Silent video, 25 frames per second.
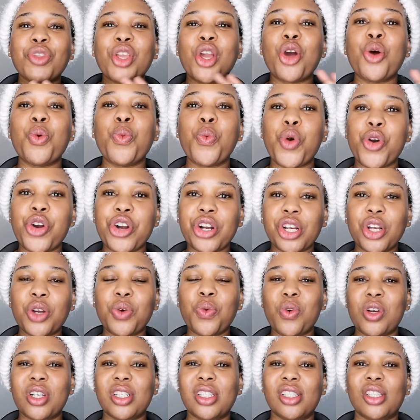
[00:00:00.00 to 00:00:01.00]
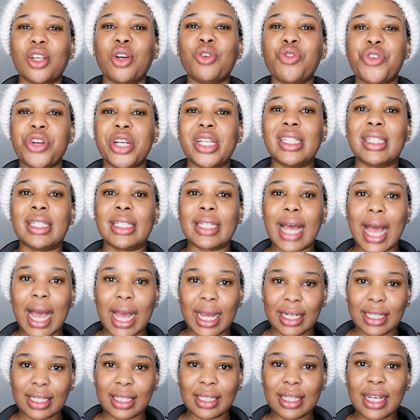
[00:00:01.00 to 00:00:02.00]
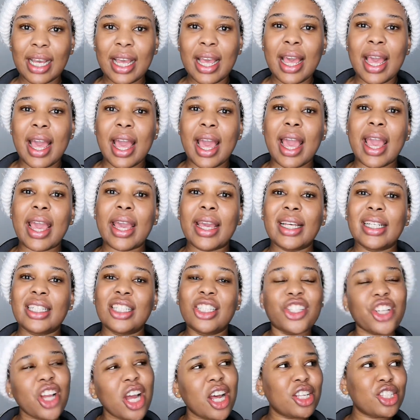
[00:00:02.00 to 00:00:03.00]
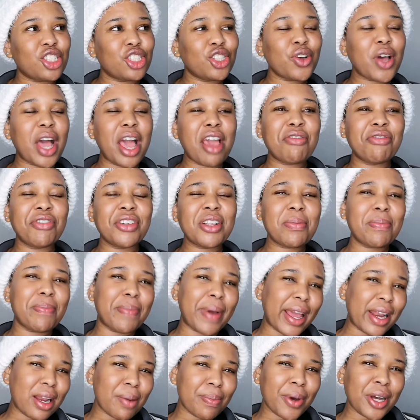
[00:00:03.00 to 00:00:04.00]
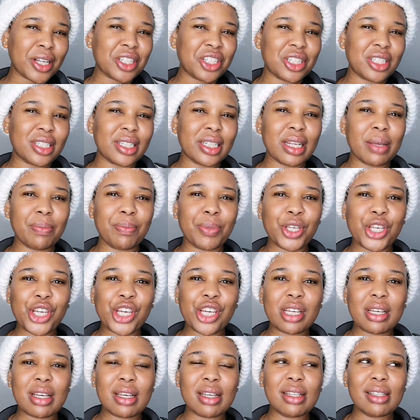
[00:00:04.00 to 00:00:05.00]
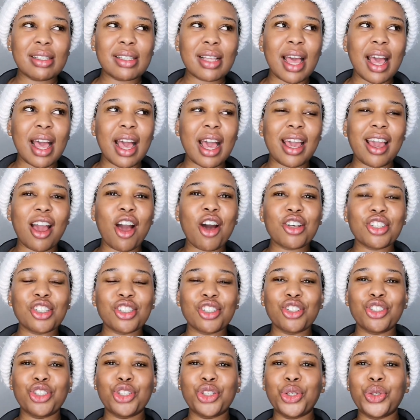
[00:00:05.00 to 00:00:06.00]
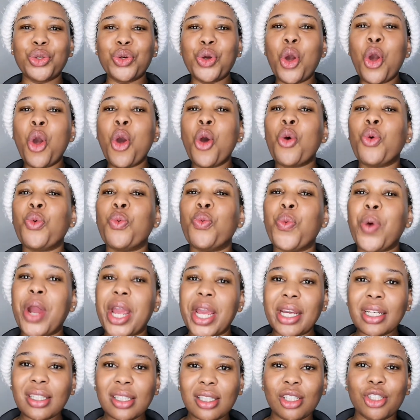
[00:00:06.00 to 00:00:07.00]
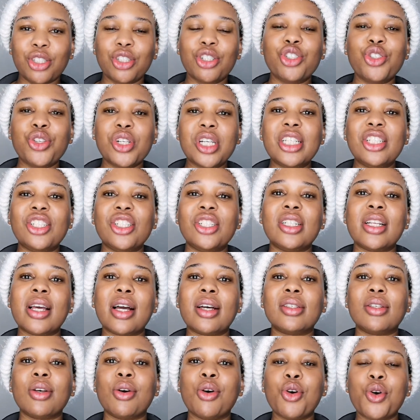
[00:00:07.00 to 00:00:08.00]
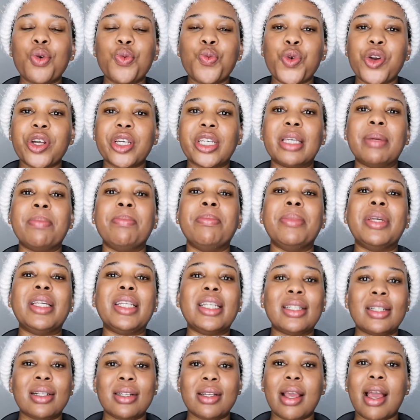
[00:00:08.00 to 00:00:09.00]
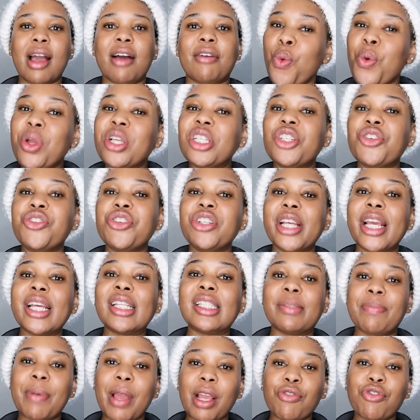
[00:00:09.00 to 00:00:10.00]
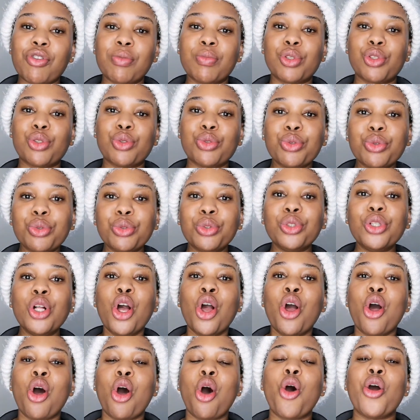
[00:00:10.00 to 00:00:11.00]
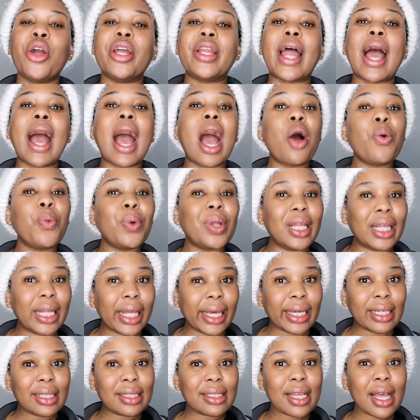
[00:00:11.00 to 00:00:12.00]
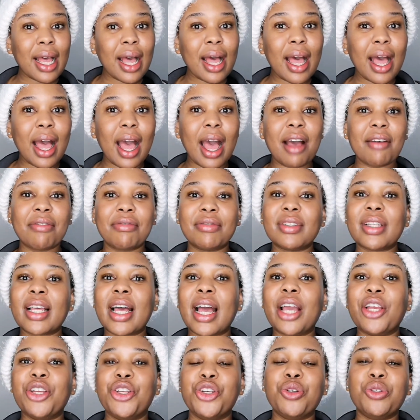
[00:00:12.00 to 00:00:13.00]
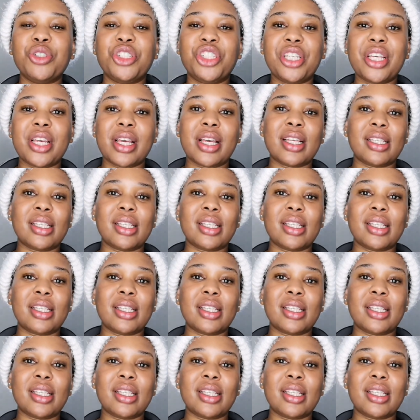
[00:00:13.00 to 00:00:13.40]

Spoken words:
her work was already done. And yeah, so I feel bad about yesterday because I asked her to wait. Usually she does her homework immediately when she returns back from school, or an hour later after she